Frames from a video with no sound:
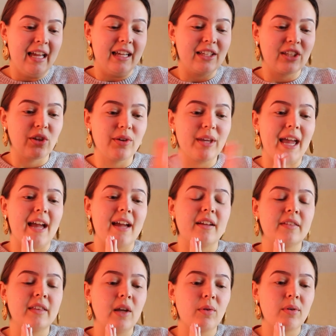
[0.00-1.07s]
So yeah,
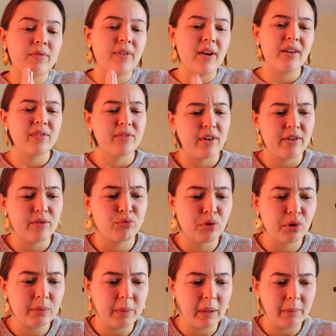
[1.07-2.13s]
they were very, very
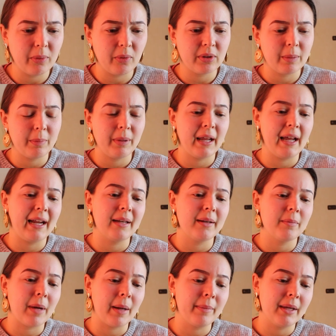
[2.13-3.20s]
rude people on the plane.
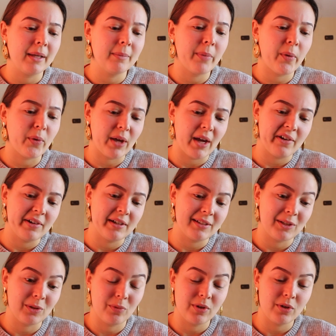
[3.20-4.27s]
I mean,
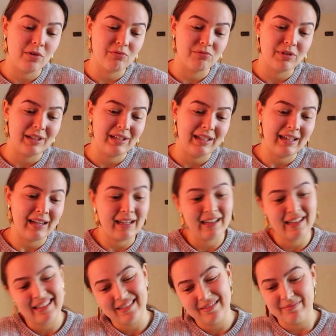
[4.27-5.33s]
Bulgarians were not really
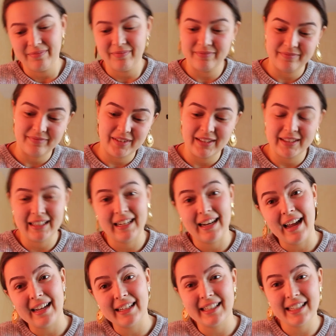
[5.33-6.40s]
like the
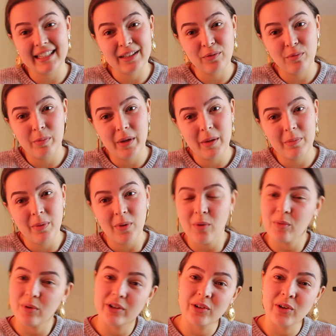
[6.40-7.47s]
nicest of people.
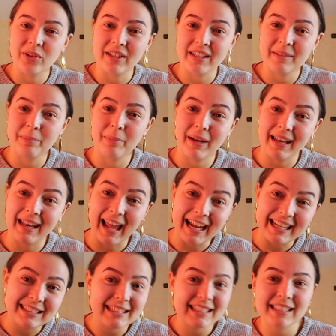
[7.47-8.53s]
We're not the
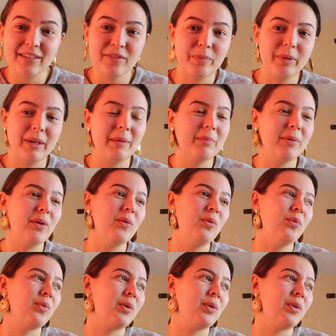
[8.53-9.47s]
politest of people.